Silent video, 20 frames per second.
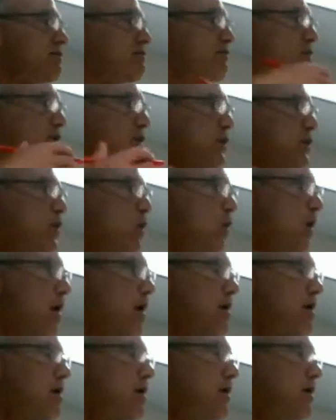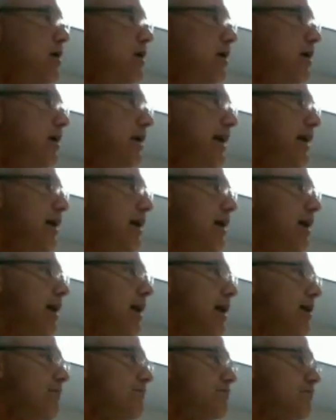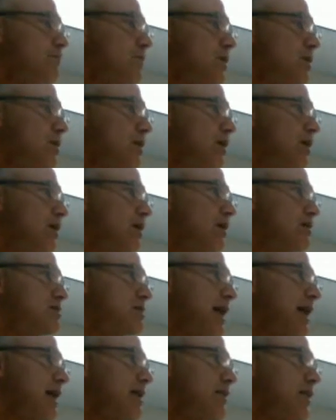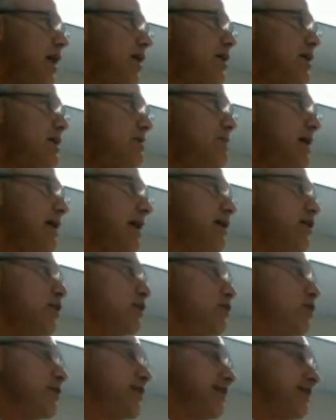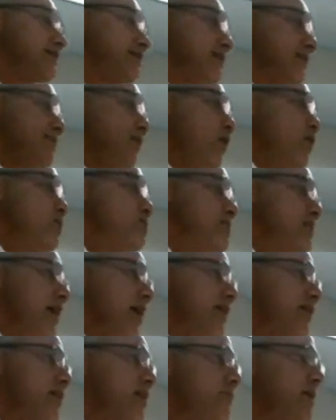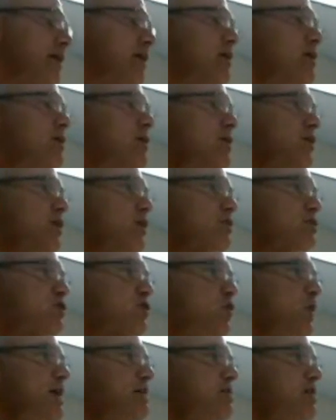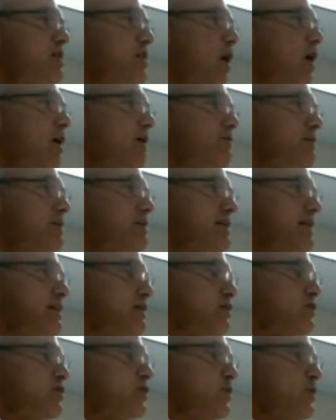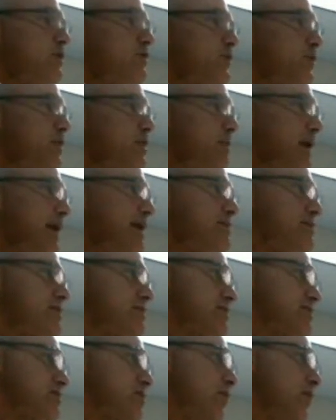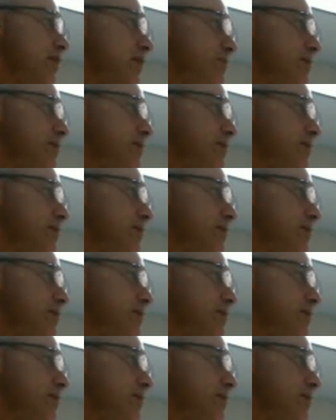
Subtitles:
for your side of the argument and you're looking at the opposing argument, squeezing all of this into 2 to 3 pages is going to